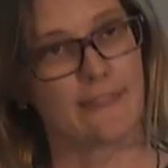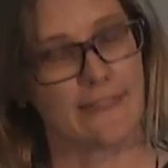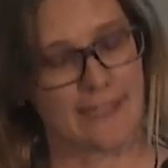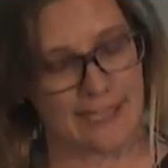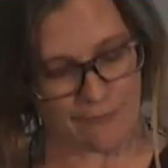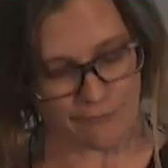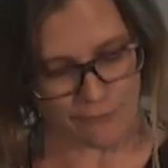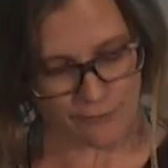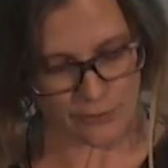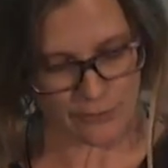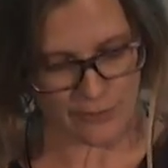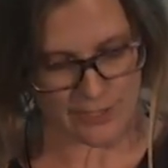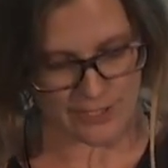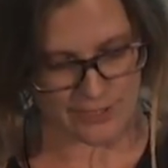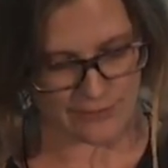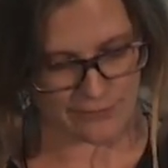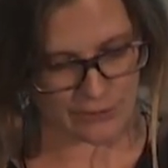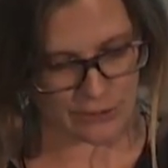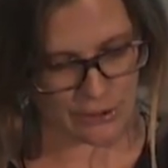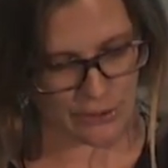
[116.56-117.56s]
the
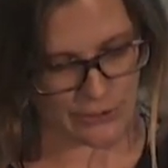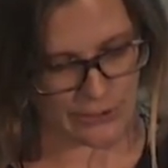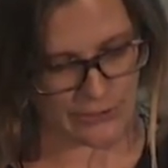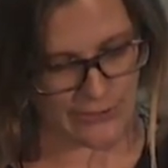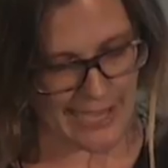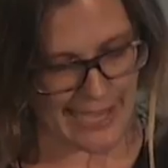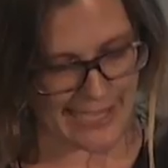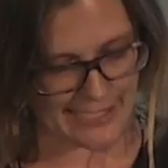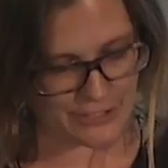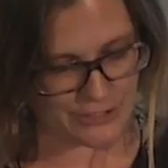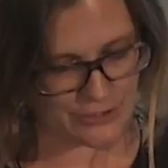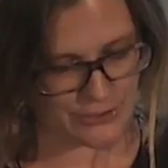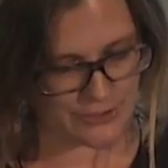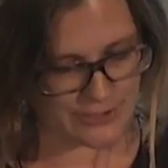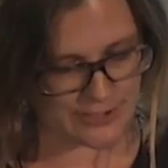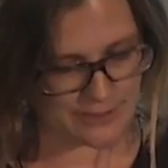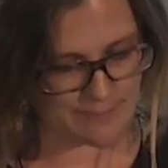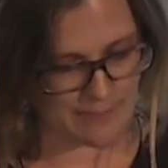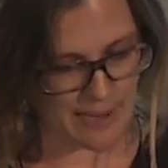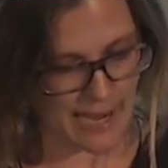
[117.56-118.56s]
influence of colonial
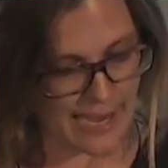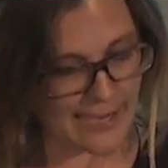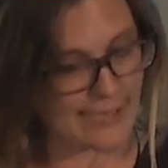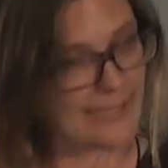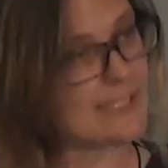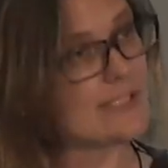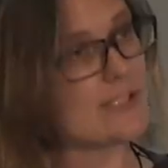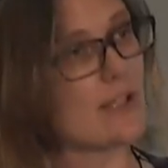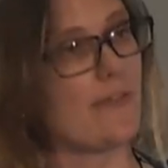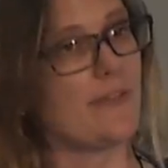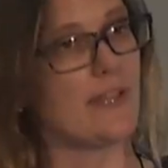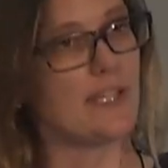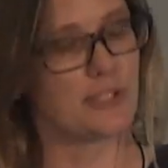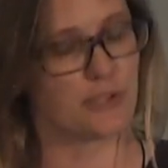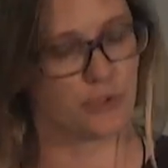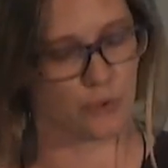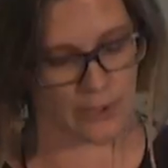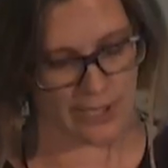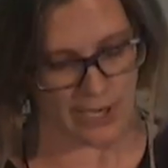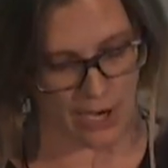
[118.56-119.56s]
attitudes and bias on the
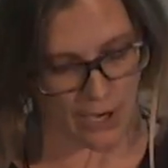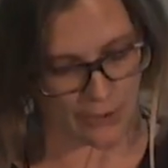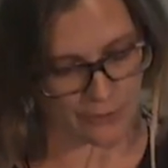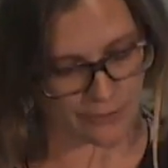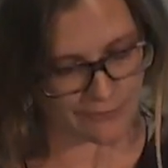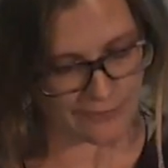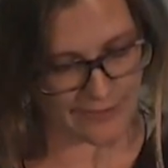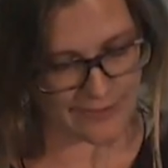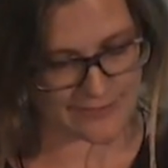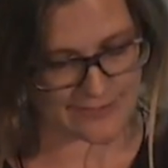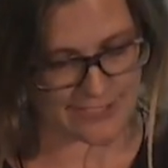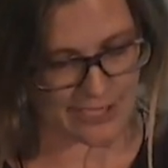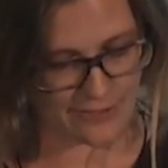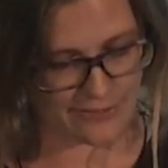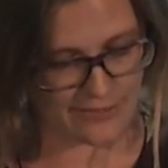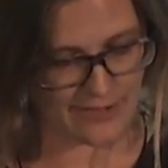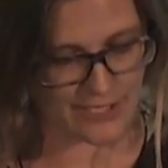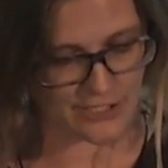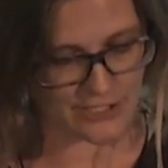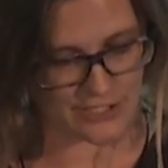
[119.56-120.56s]
historiography of
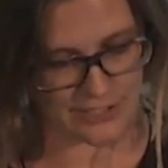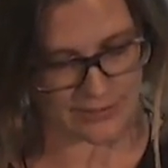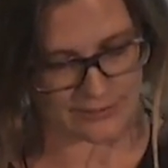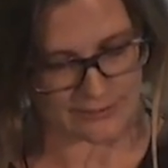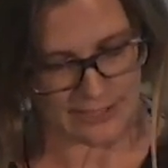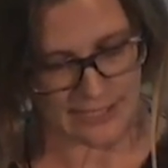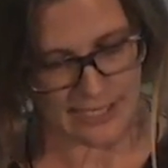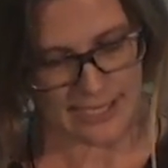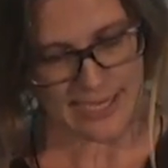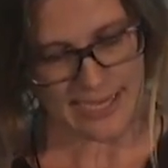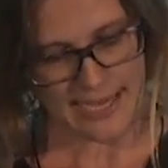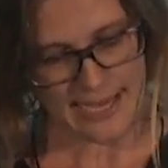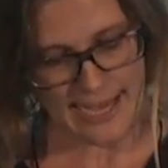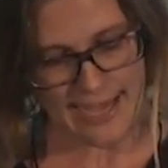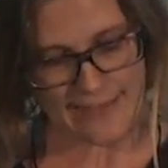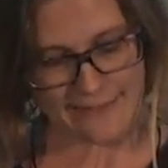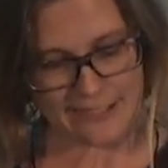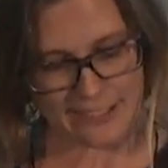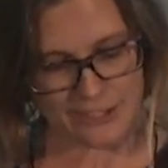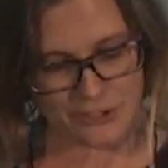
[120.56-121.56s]
South Asia,
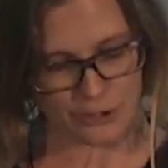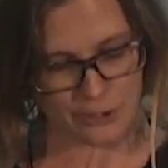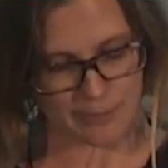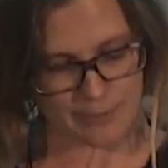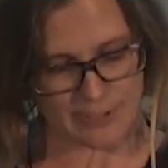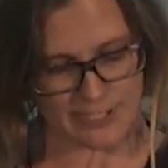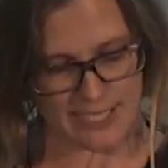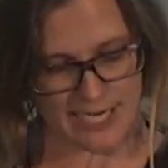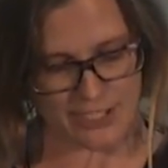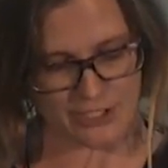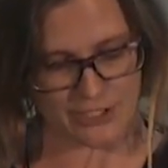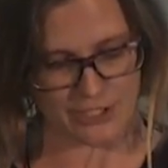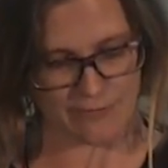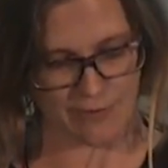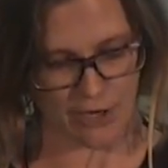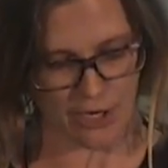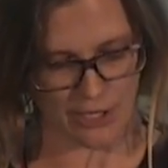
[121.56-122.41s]
and the interpretation of